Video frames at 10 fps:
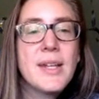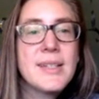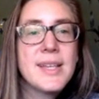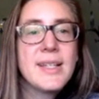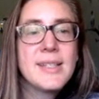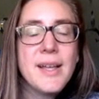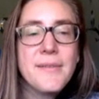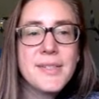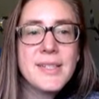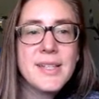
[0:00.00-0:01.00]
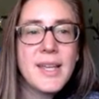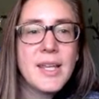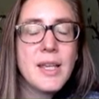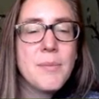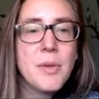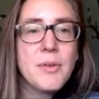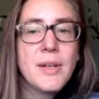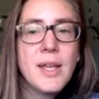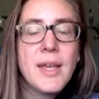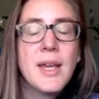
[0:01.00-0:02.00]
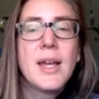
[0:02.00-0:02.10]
it is a self-sustaining community.